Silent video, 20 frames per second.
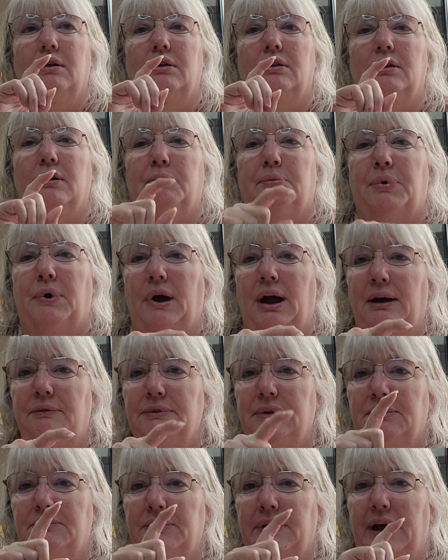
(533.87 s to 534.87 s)
The
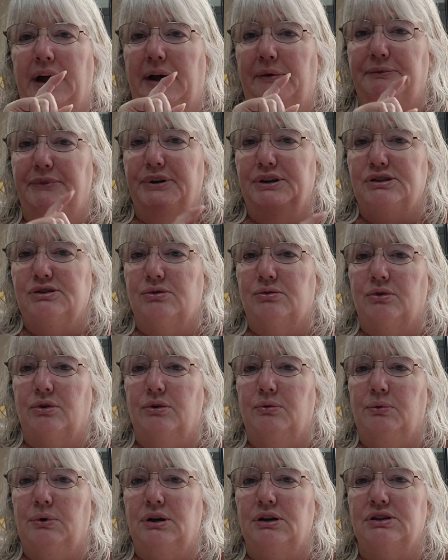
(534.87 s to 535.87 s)
problem happens, or the
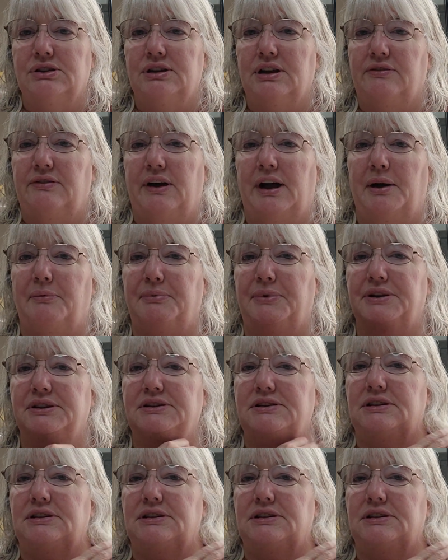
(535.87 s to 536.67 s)
weird stuff happens,